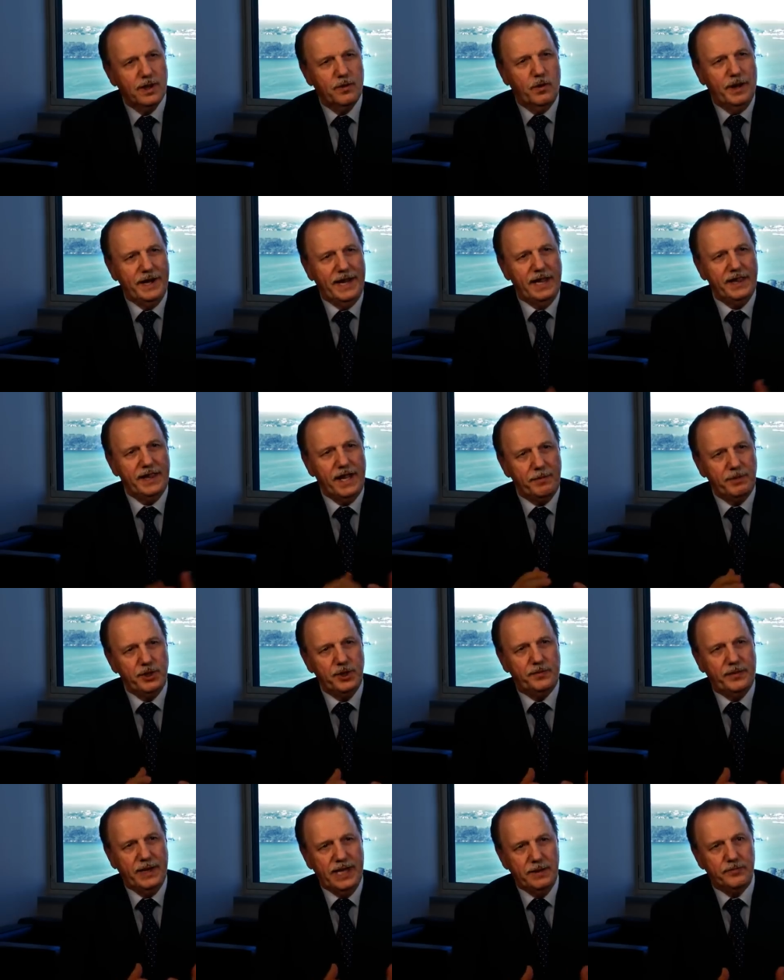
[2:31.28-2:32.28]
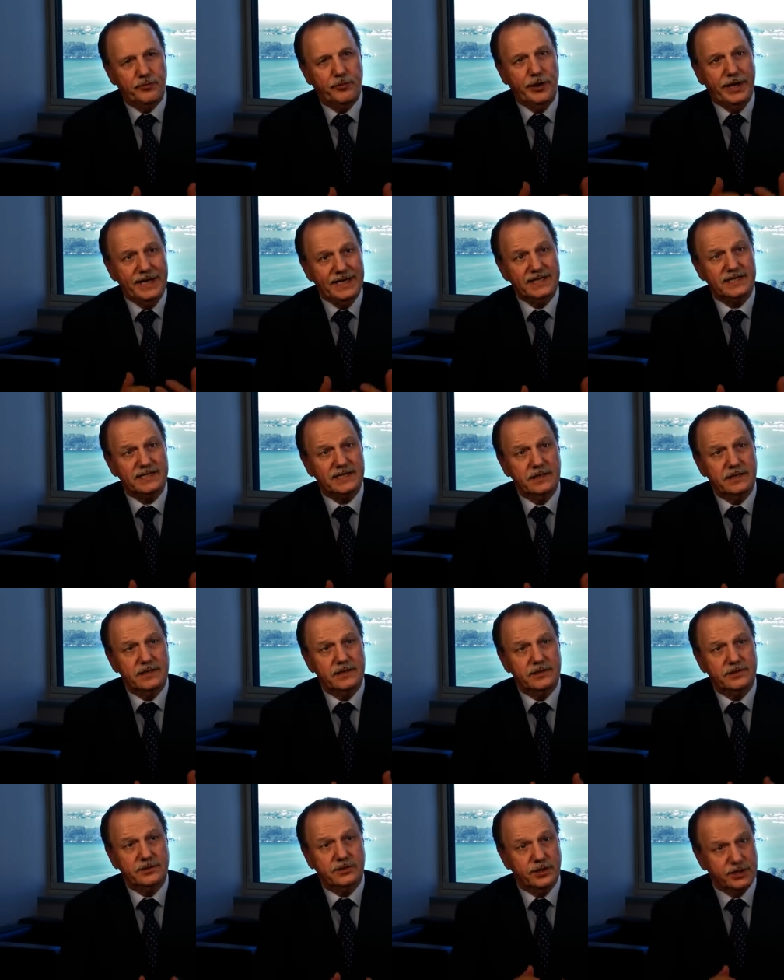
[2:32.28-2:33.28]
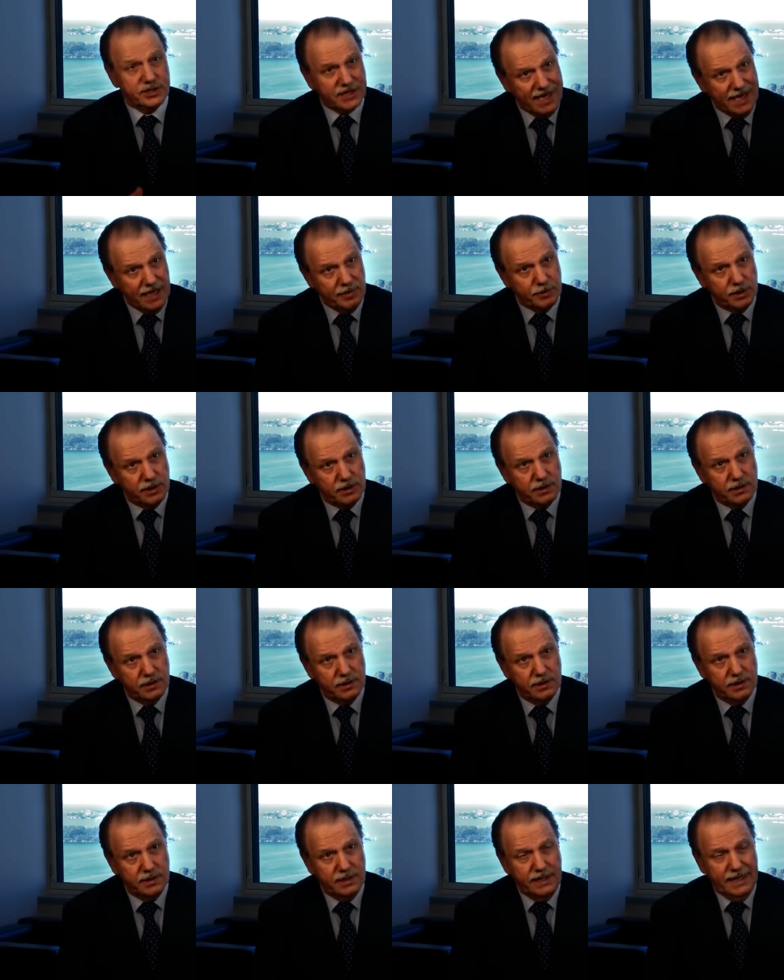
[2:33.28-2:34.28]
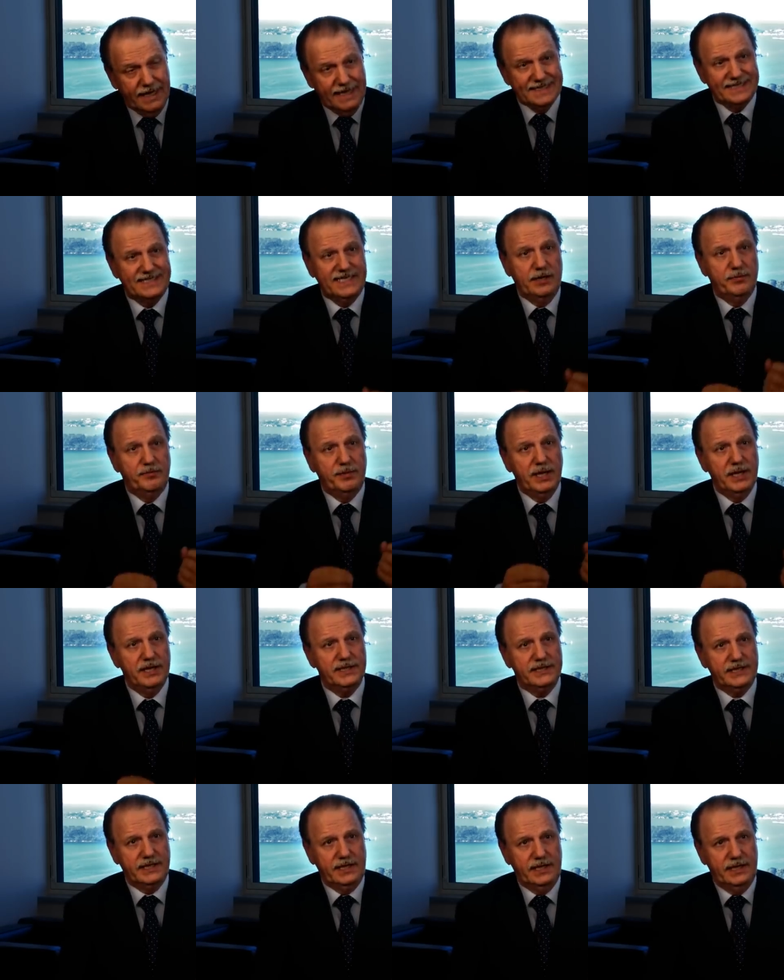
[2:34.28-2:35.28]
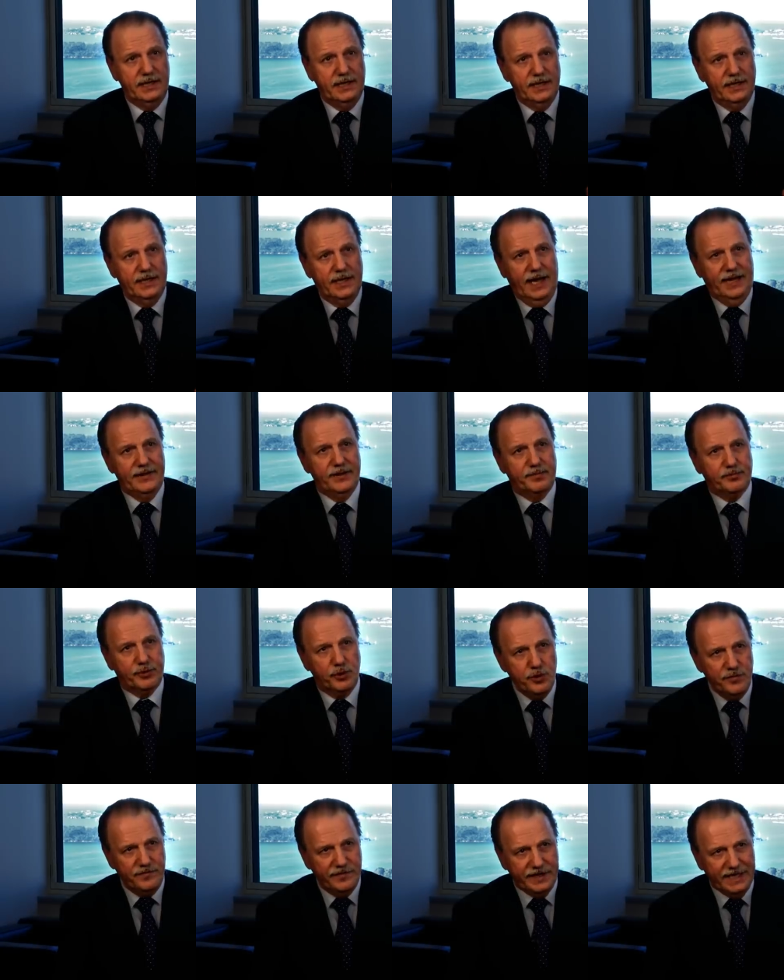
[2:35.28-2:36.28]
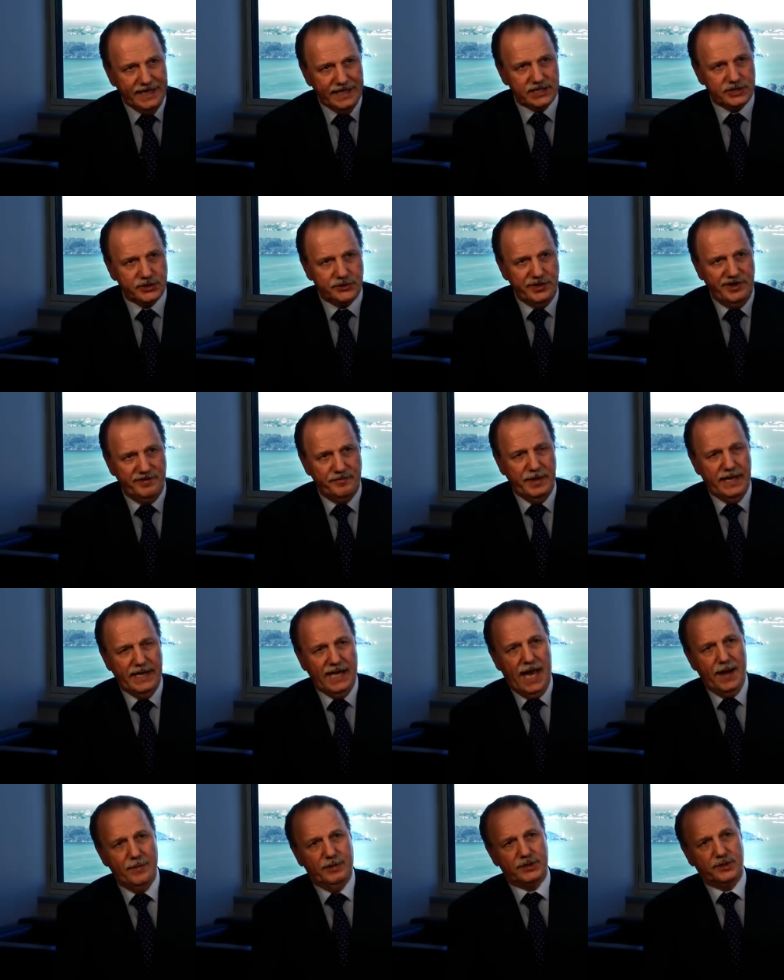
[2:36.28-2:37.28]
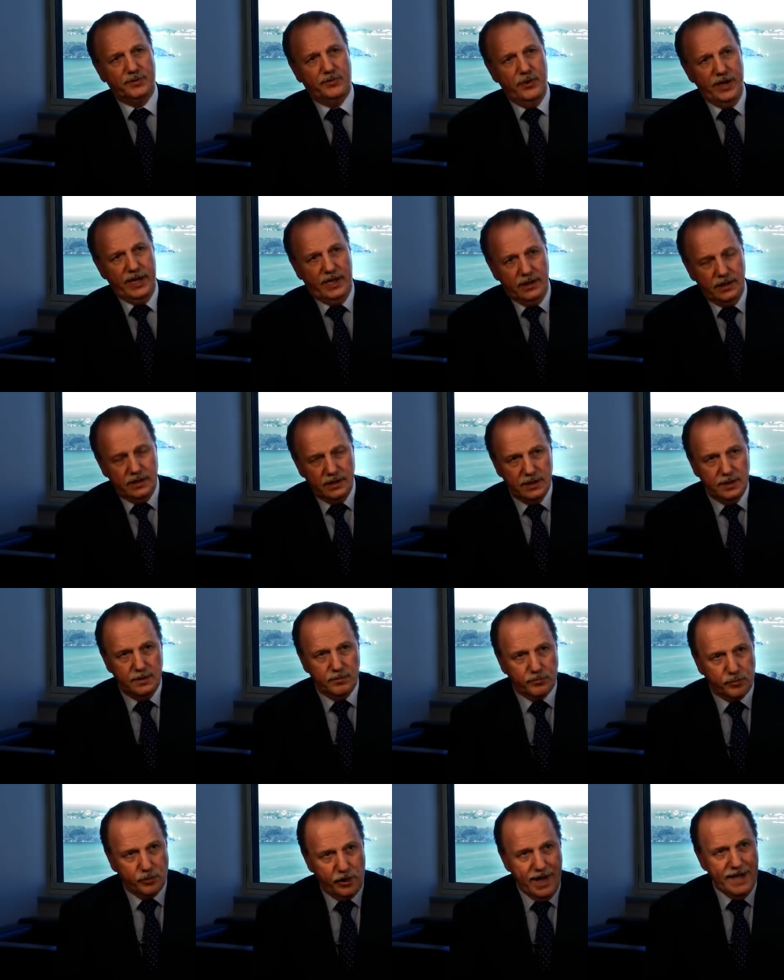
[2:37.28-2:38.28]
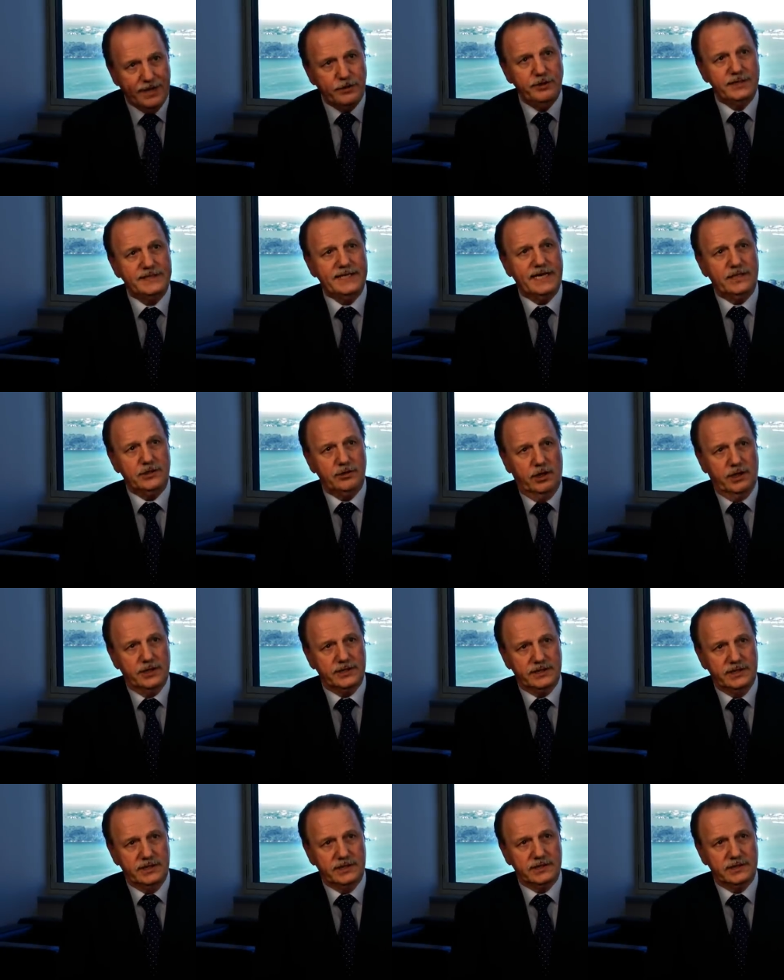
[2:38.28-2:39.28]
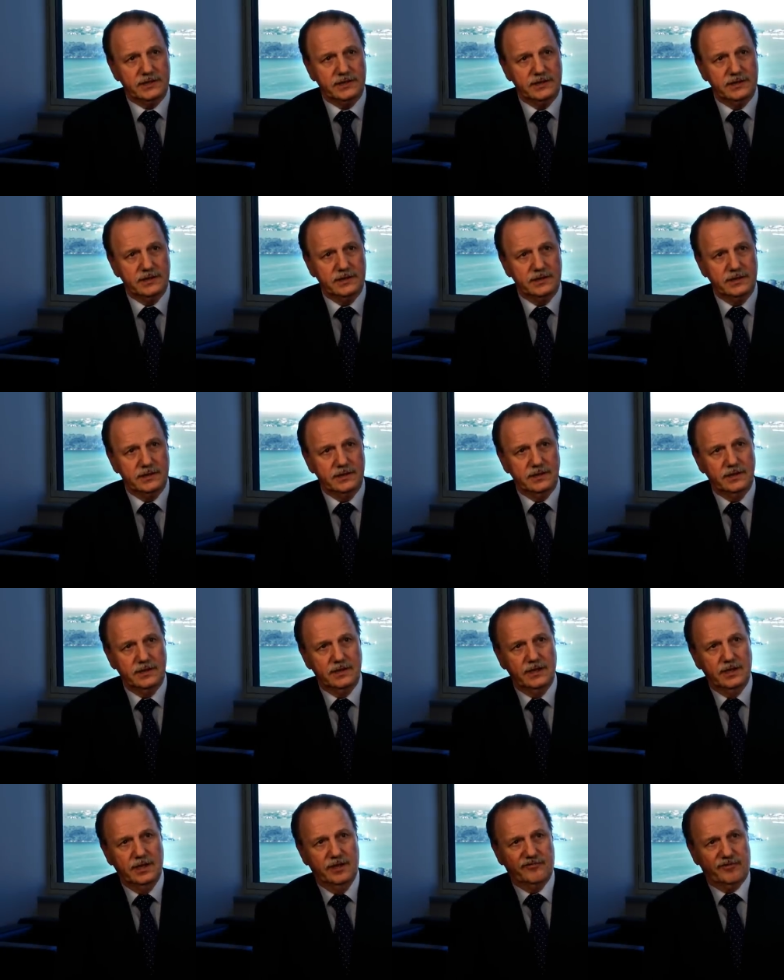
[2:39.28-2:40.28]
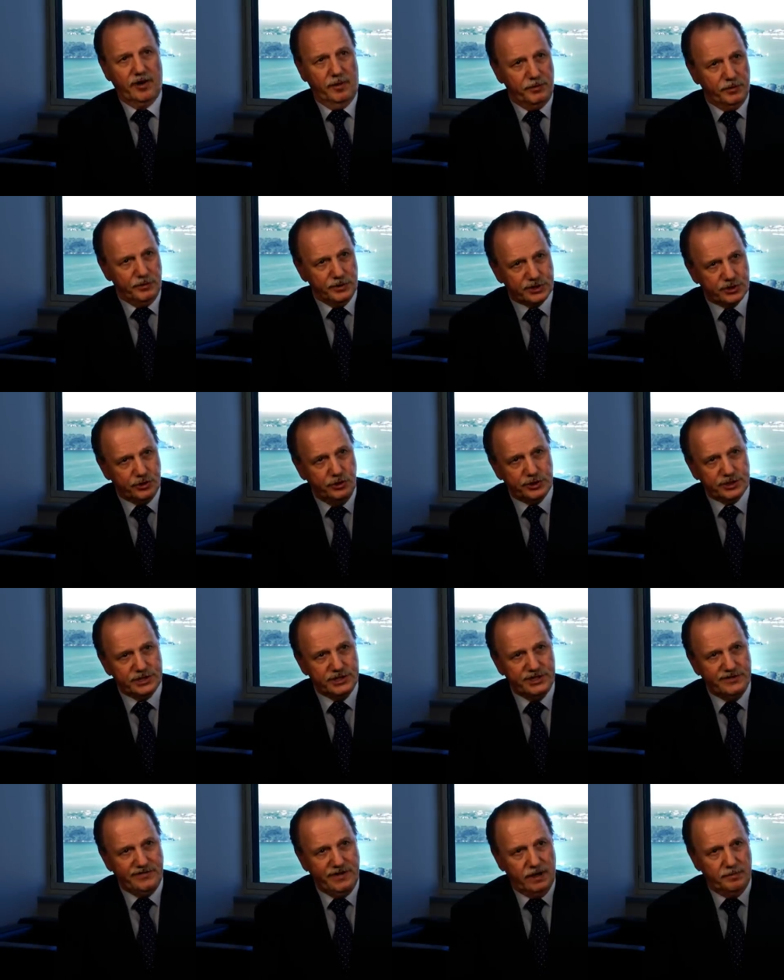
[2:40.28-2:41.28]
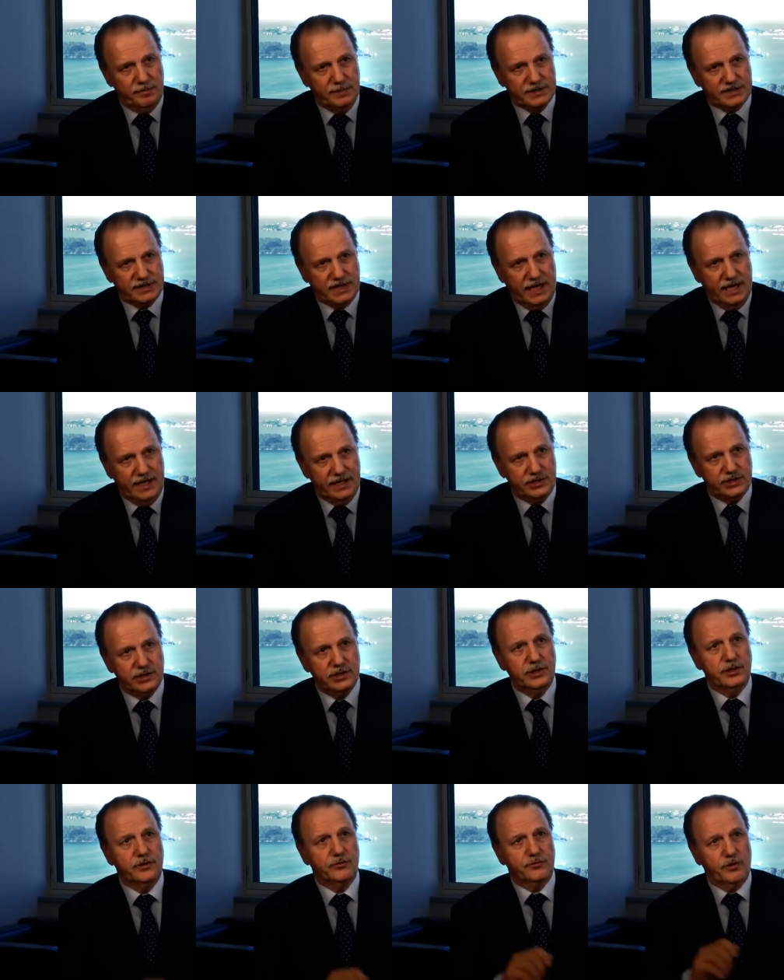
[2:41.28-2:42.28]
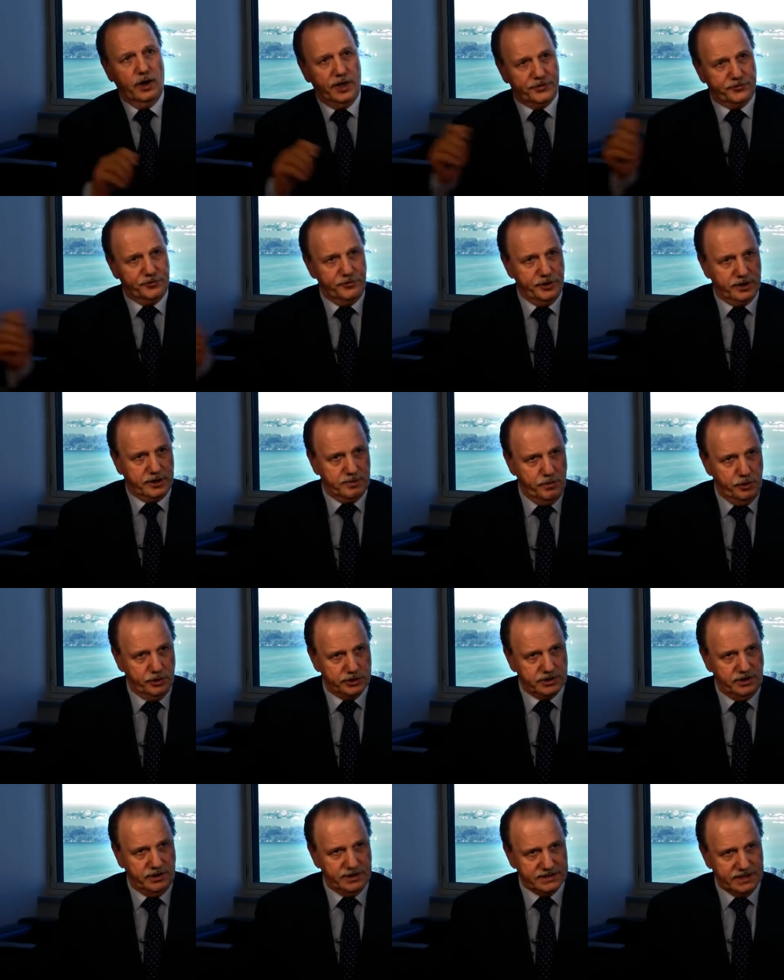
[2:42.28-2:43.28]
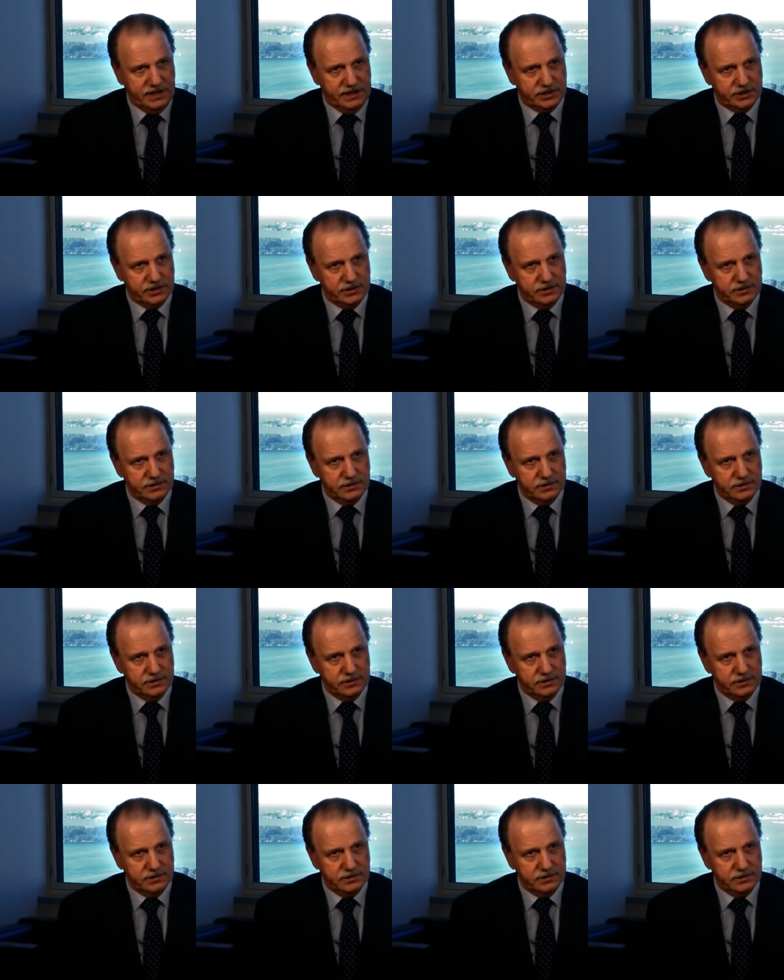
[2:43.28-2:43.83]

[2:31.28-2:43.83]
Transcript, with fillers: What LWP brings to the table is the ability and the proven history of being able to bring brand new technologies from the research and development stage right through to commercialisation.